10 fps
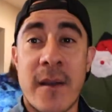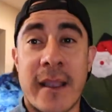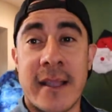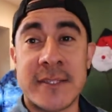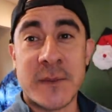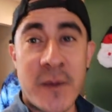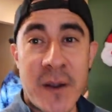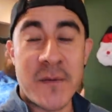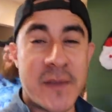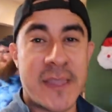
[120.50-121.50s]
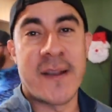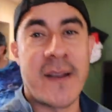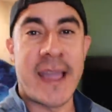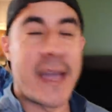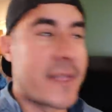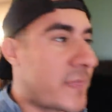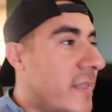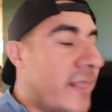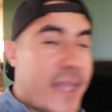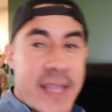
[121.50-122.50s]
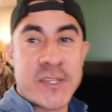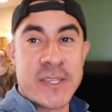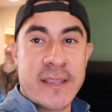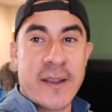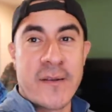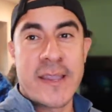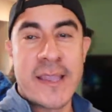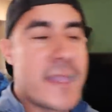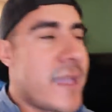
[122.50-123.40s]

All right, guys. So we're over here at the legendary